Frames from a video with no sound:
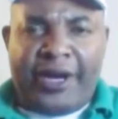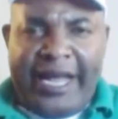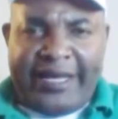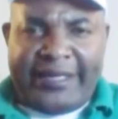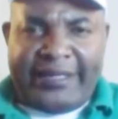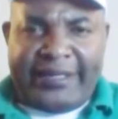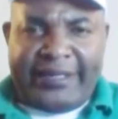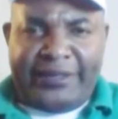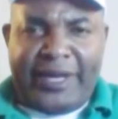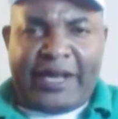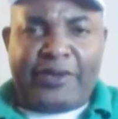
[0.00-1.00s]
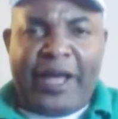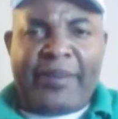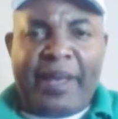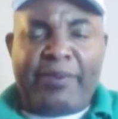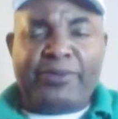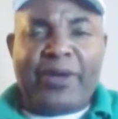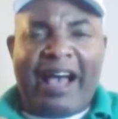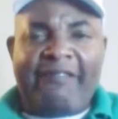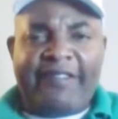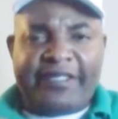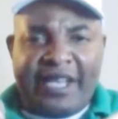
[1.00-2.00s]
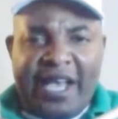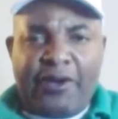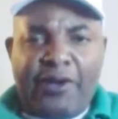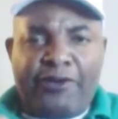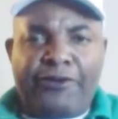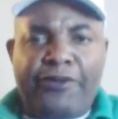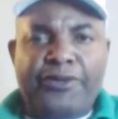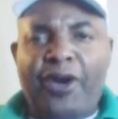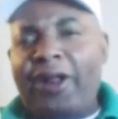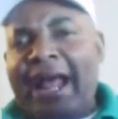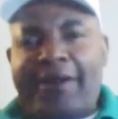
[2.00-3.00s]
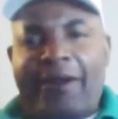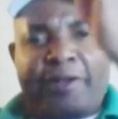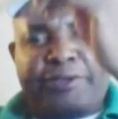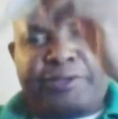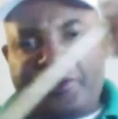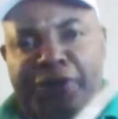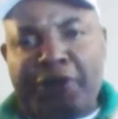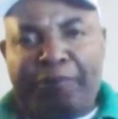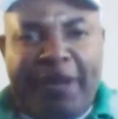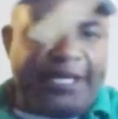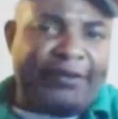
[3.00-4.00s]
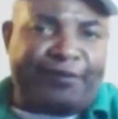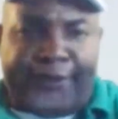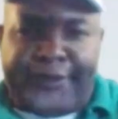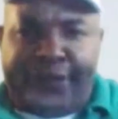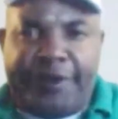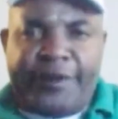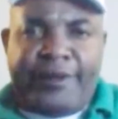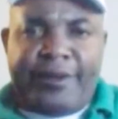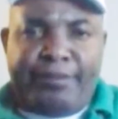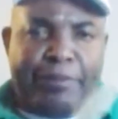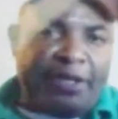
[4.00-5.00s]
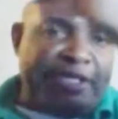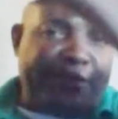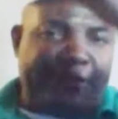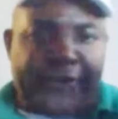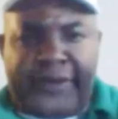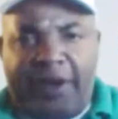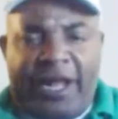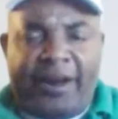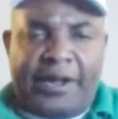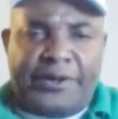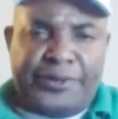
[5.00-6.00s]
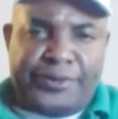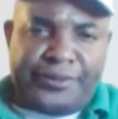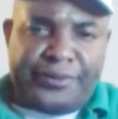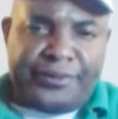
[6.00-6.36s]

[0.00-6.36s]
on earth, so that you can be able to harvest good fruit all around you, plentiful, bountiful all around you.